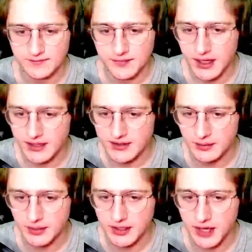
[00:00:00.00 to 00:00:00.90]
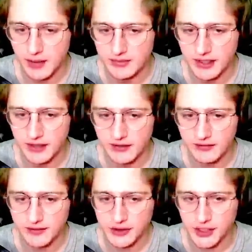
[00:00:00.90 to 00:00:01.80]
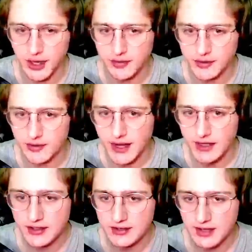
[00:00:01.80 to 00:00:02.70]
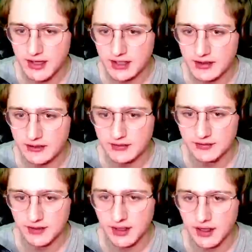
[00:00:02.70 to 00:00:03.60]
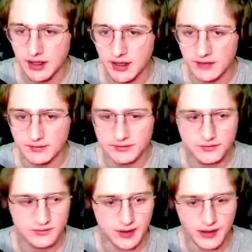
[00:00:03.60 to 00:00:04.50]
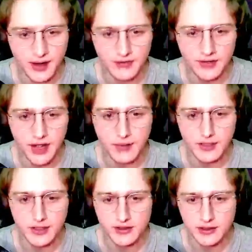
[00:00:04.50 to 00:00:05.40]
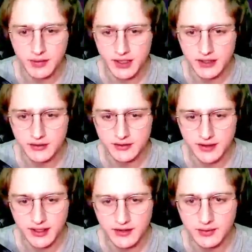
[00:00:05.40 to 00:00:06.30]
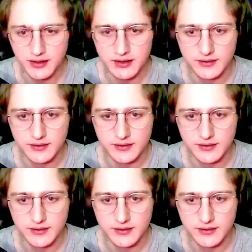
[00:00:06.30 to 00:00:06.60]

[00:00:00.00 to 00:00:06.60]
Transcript: That it's, like, been an update for Geometry Dash, like, uh... I forget how many years in the making you said, but...